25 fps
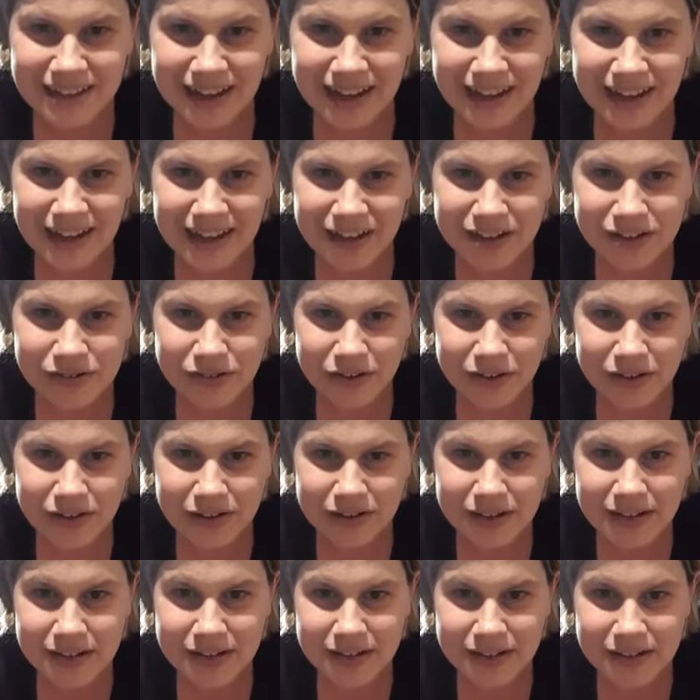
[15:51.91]
Air dry your
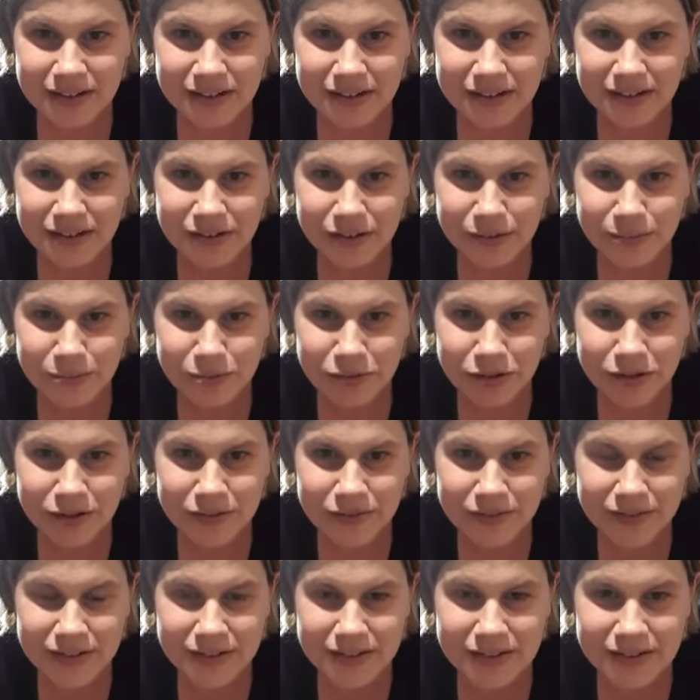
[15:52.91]
linen to
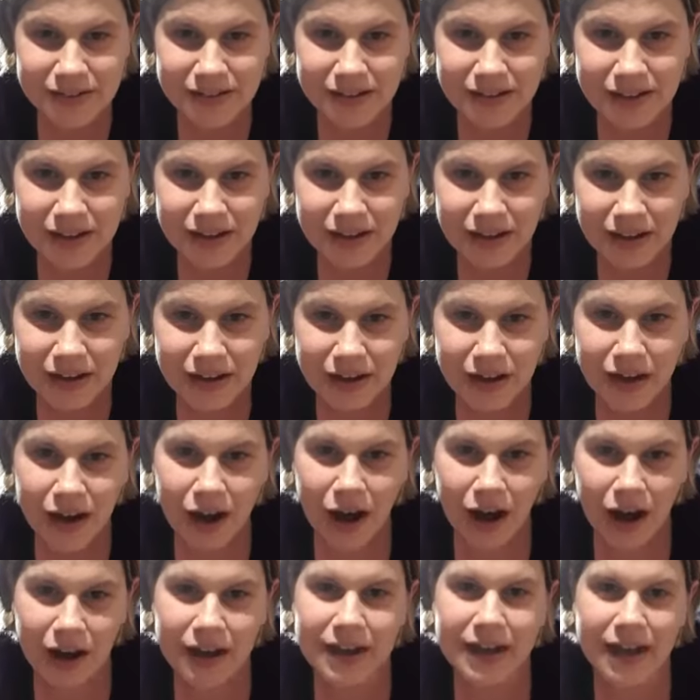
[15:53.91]
improve its.
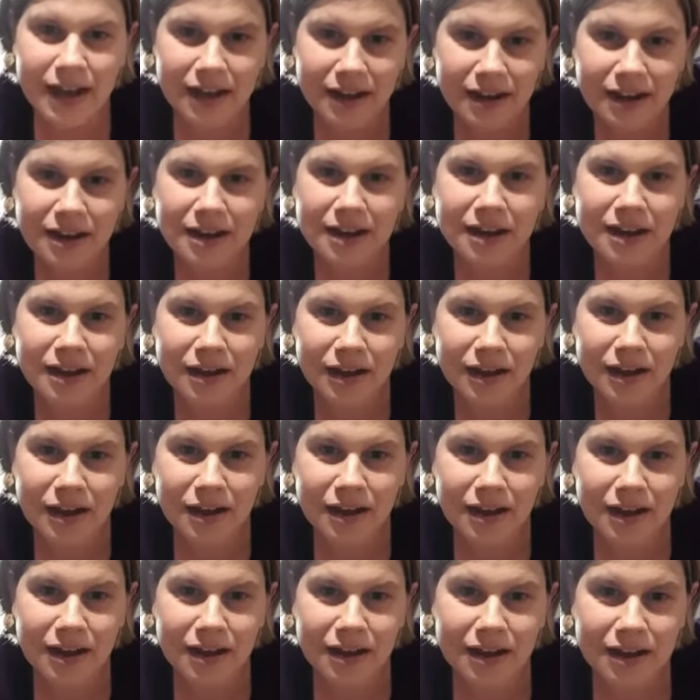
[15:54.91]
Okay.
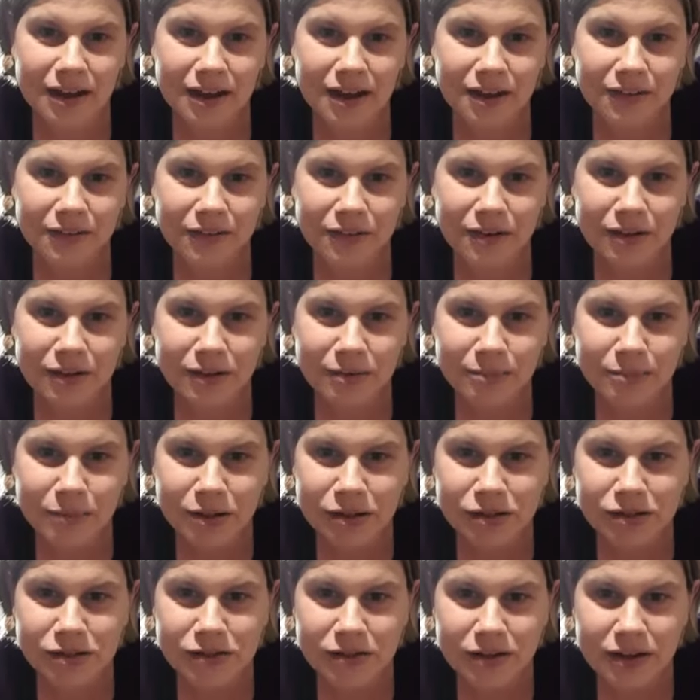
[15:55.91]
If you
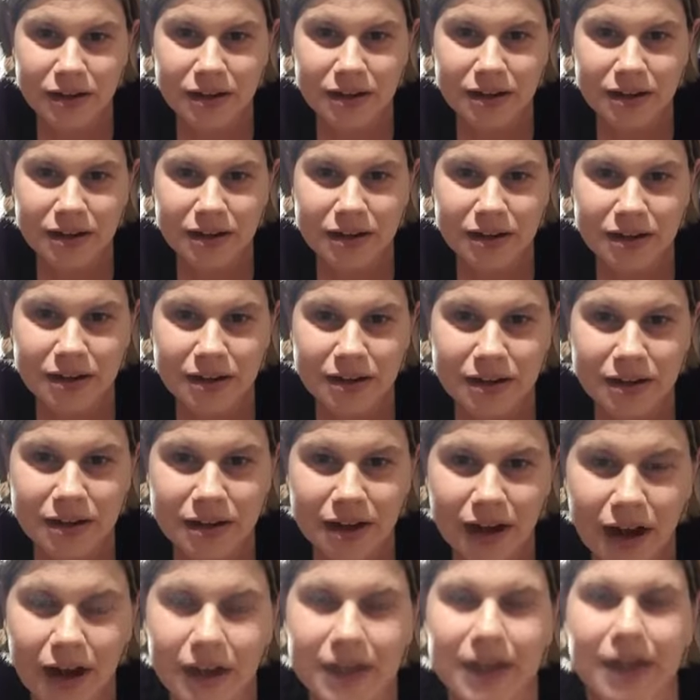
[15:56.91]
must dry.
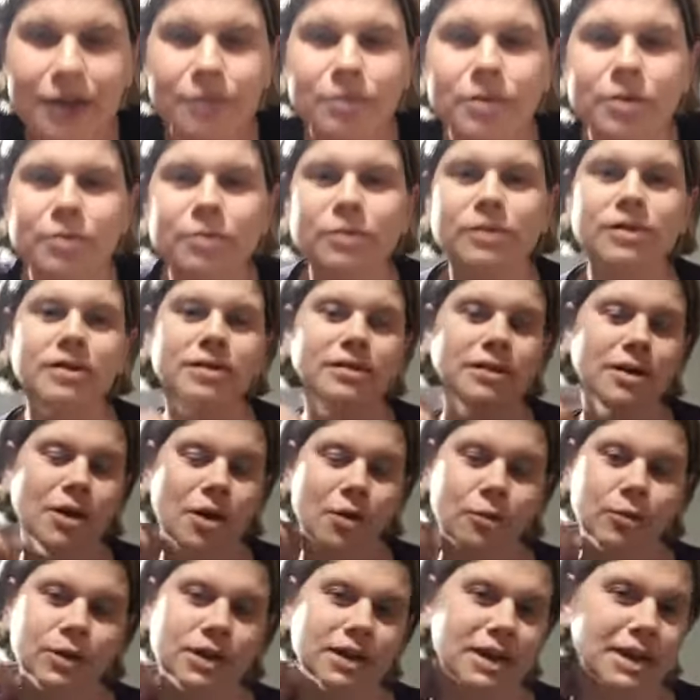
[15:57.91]
Okay, well
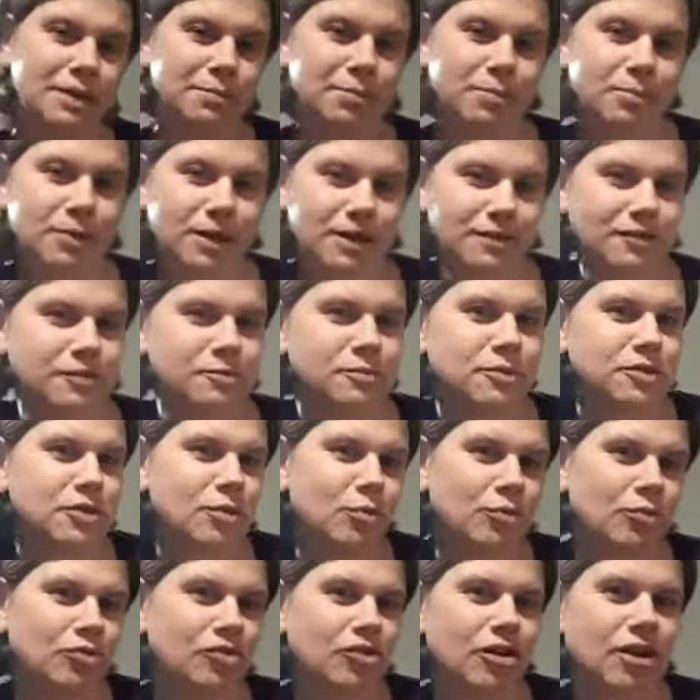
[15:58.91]
we'll keep away from the
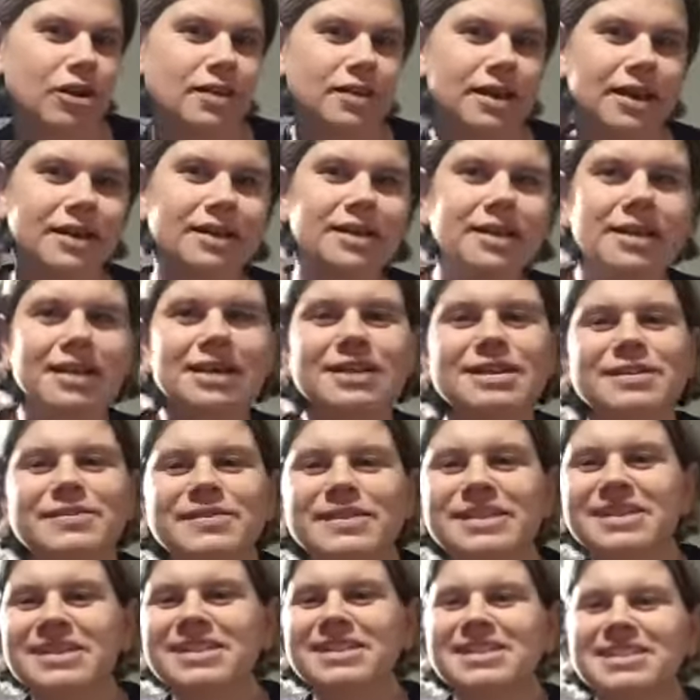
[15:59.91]
tumble dryer then, unless we
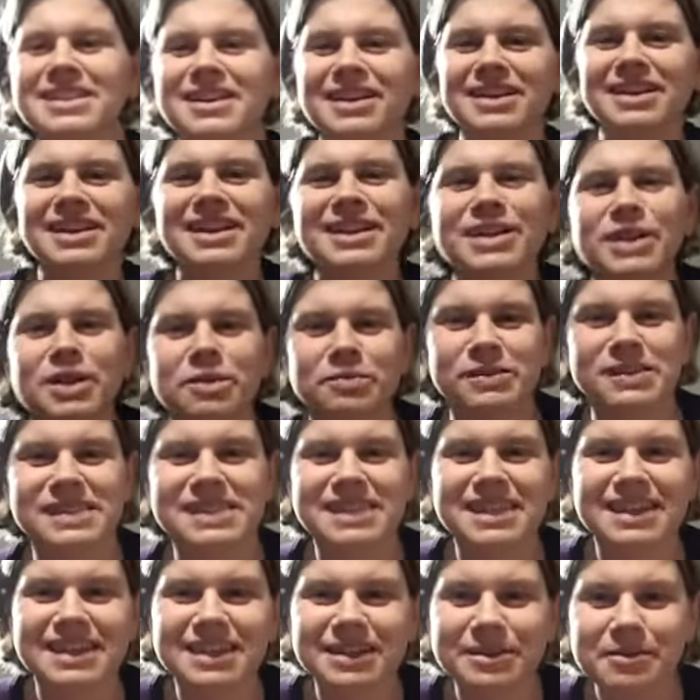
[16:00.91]
need to. Thank you,
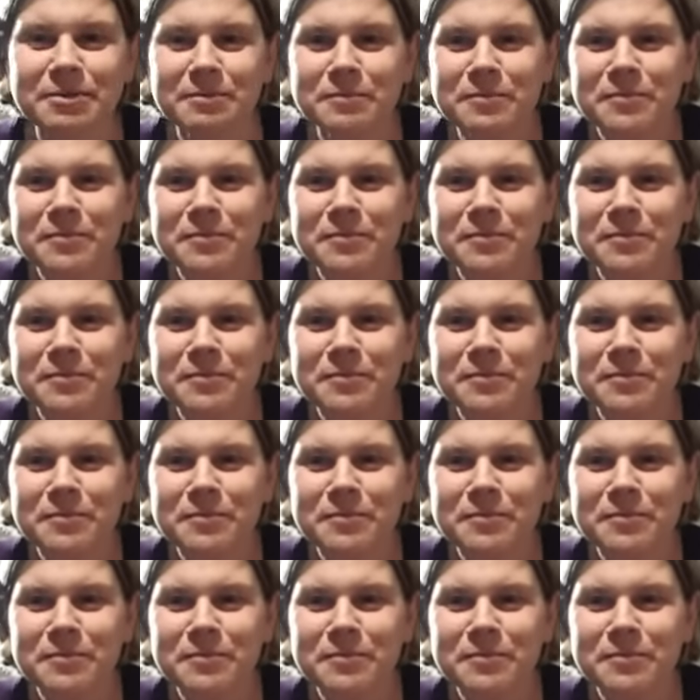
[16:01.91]
Bissy.